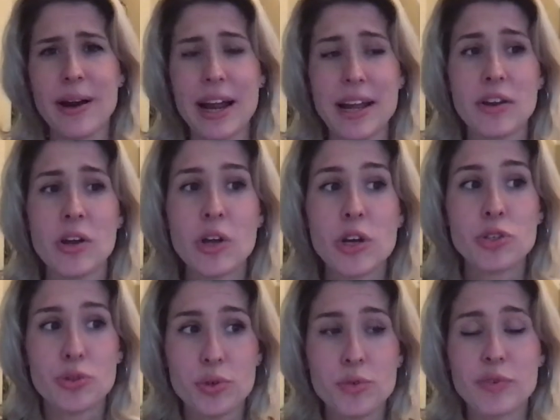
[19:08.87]
And
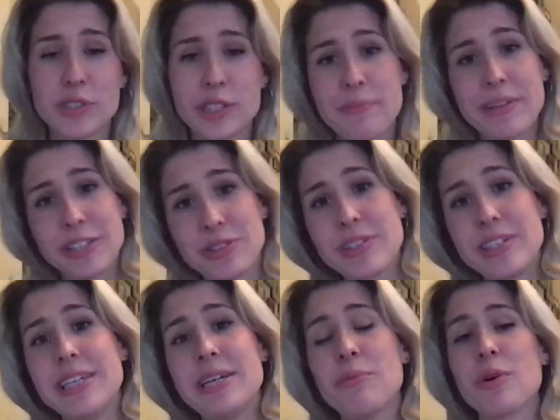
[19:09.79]
true, for some things you're going to
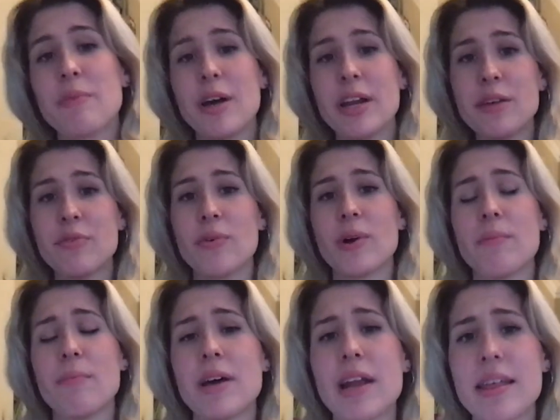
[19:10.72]
need more money for,
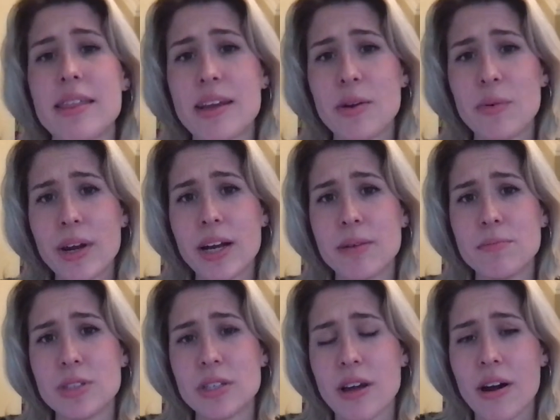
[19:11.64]
but I think when it
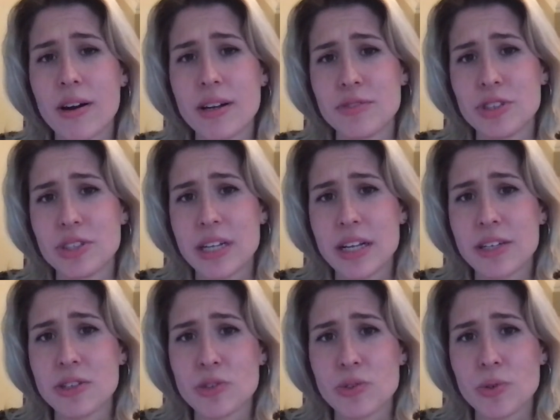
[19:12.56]
comes to the heart of just telling
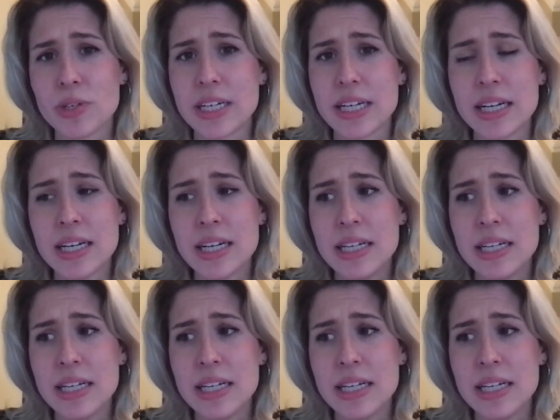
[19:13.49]
a story,